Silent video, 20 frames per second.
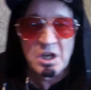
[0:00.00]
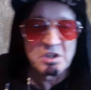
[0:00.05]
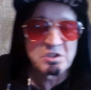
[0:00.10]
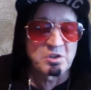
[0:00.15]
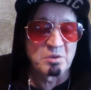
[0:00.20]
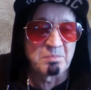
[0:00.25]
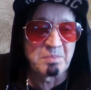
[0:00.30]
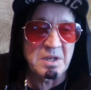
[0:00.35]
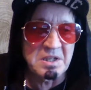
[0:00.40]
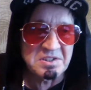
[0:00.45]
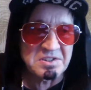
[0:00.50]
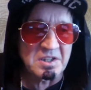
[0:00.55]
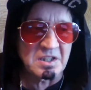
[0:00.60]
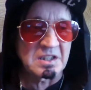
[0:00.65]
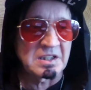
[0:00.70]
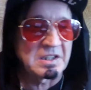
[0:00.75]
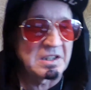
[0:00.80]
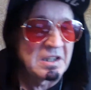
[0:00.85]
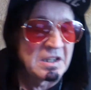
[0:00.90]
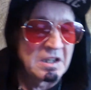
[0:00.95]
So
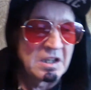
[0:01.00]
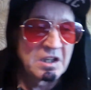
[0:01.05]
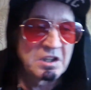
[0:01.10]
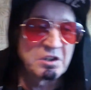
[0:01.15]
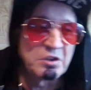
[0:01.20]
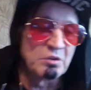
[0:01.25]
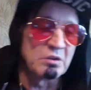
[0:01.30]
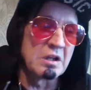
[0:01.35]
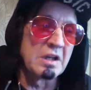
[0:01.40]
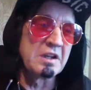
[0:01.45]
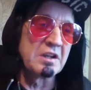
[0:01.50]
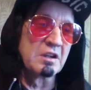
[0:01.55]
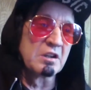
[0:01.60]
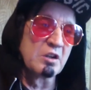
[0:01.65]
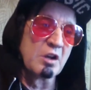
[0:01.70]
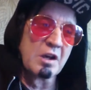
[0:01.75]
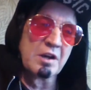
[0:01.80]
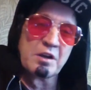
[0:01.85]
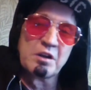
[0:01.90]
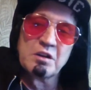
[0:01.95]
basically, you like a
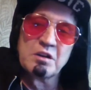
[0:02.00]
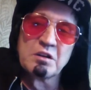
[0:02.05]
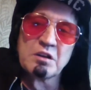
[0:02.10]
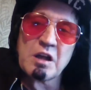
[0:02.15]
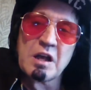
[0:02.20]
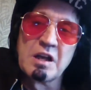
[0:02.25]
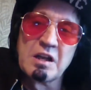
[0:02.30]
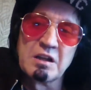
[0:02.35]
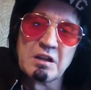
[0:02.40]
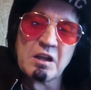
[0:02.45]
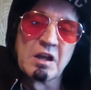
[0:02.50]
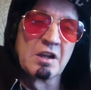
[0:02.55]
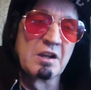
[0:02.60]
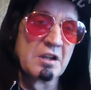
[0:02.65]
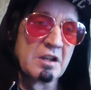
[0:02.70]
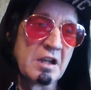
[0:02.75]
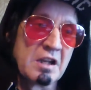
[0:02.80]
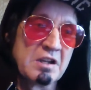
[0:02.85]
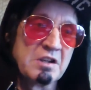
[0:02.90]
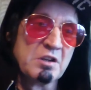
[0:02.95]
lot of
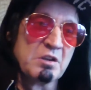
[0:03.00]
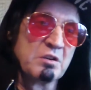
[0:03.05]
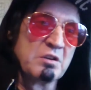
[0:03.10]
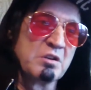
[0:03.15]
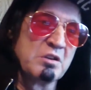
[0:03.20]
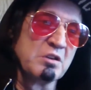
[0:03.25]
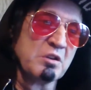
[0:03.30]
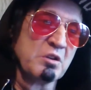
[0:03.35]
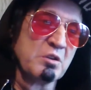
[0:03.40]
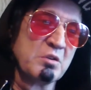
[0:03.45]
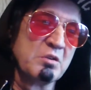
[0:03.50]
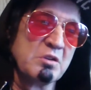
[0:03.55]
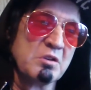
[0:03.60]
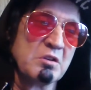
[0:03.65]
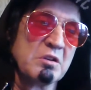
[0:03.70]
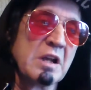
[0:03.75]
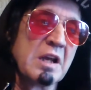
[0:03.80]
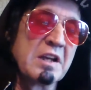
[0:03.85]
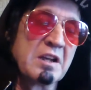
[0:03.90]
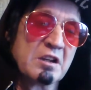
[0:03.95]
you
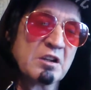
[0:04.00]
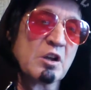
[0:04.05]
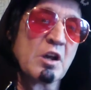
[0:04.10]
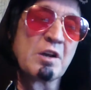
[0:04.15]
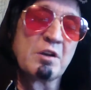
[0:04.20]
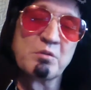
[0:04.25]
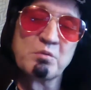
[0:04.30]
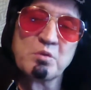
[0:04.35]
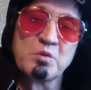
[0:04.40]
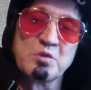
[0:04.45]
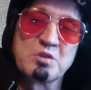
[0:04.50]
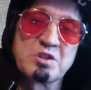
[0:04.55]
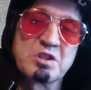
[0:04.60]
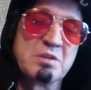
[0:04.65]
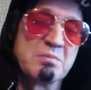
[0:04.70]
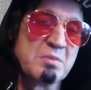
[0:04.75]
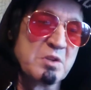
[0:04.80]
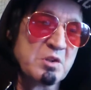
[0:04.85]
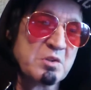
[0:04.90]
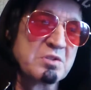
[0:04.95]
like a lot of
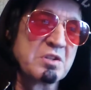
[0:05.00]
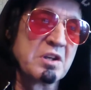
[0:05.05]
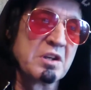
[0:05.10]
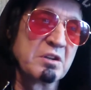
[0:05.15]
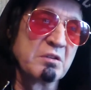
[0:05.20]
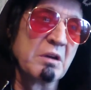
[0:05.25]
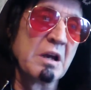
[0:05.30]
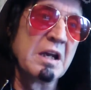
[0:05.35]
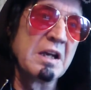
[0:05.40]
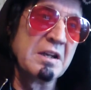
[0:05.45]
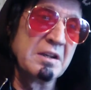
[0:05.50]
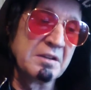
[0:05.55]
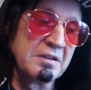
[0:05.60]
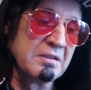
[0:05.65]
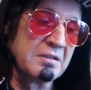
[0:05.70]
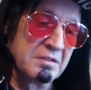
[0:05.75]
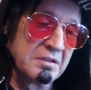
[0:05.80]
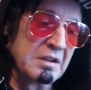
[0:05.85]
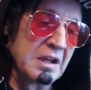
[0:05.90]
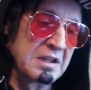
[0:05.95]
rootsy music, right?
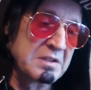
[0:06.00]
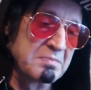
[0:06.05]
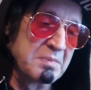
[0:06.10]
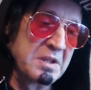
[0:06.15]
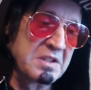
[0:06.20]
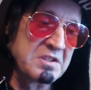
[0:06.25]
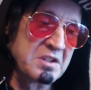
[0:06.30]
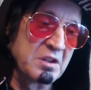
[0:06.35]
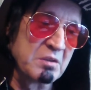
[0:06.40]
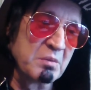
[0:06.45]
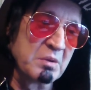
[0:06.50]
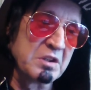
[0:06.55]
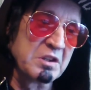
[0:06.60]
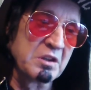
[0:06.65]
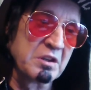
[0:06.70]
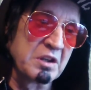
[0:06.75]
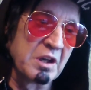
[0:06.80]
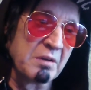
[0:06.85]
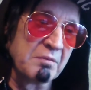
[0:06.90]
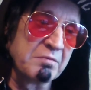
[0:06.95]
That's basically where
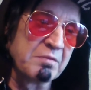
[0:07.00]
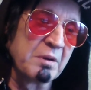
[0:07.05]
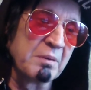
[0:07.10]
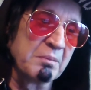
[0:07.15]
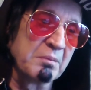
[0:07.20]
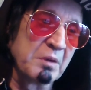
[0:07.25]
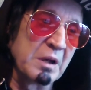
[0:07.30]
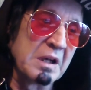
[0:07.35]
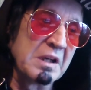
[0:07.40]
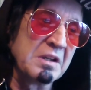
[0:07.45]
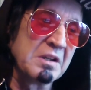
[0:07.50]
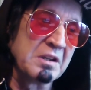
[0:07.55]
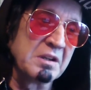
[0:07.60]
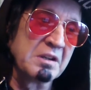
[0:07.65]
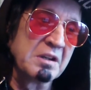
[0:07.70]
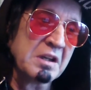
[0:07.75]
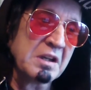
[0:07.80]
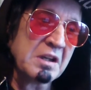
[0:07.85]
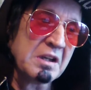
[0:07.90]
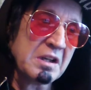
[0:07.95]
you come from, right?
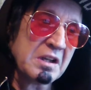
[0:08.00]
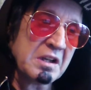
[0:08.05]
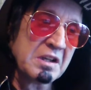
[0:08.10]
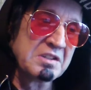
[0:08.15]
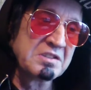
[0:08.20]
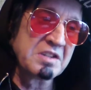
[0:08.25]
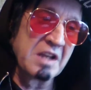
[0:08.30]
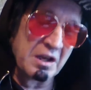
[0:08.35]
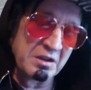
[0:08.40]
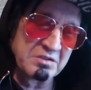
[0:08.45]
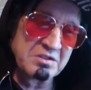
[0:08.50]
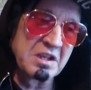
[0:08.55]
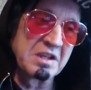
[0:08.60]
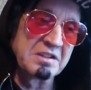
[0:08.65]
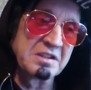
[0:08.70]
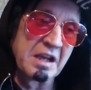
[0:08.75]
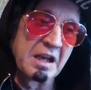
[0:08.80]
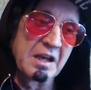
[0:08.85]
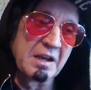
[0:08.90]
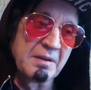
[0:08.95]
It sounds
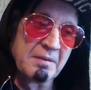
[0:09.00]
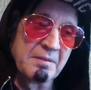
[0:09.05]
like that.